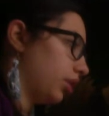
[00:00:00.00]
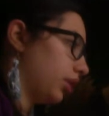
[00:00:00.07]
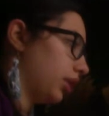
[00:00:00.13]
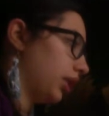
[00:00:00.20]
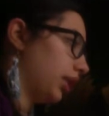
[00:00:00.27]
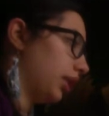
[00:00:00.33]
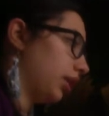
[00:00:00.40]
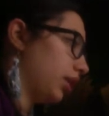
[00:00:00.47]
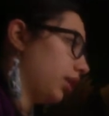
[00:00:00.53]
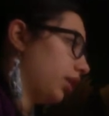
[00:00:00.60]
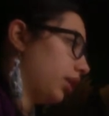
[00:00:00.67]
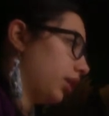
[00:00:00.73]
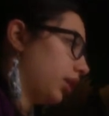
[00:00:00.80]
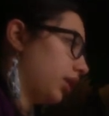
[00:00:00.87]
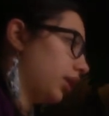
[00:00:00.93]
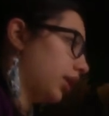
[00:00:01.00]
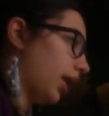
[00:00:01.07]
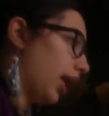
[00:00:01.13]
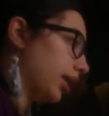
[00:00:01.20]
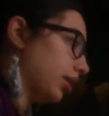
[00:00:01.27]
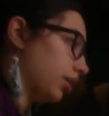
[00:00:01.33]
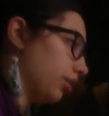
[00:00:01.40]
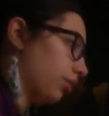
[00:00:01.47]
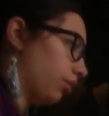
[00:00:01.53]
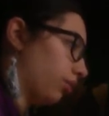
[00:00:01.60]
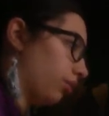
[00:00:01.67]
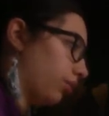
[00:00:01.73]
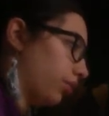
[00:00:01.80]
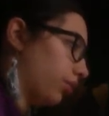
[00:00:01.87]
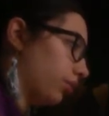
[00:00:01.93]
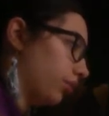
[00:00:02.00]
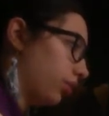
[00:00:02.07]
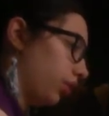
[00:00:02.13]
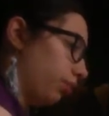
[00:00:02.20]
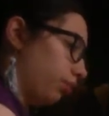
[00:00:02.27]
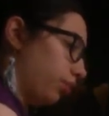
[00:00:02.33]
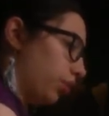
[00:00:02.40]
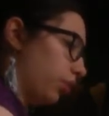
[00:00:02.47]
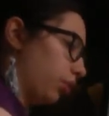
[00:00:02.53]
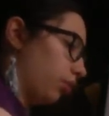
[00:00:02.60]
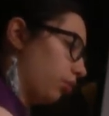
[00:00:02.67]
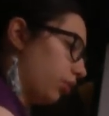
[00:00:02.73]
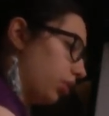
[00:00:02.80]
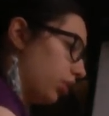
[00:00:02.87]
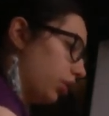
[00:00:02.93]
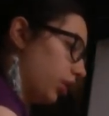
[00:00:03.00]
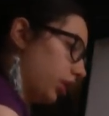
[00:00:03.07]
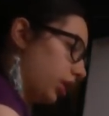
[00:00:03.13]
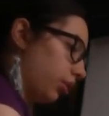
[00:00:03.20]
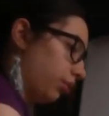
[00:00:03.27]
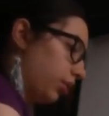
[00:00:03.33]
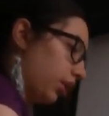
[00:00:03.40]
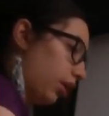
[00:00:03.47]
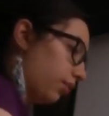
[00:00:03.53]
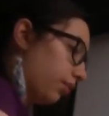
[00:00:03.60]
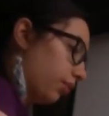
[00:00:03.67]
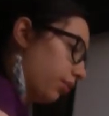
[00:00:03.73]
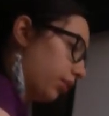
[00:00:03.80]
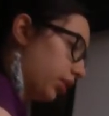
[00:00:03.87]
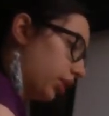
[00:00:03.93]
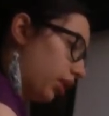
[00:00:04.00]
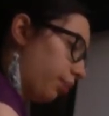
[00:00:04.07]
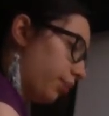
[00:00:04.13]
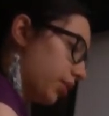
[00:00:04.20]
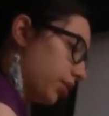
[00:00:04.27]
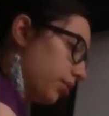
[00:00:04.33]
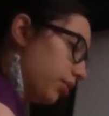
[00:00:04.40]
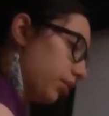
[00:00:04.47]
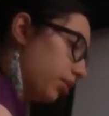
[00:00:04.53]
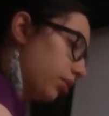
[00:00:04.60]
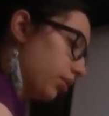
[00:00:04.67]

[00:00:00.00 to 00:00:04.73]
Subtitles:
the height of, here we have one trapezoid.